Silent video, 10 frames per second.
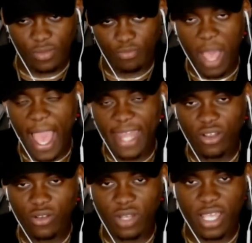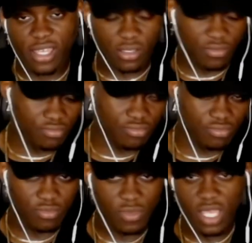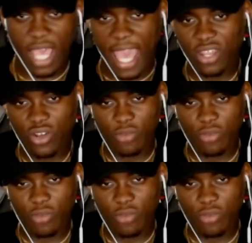I don't know.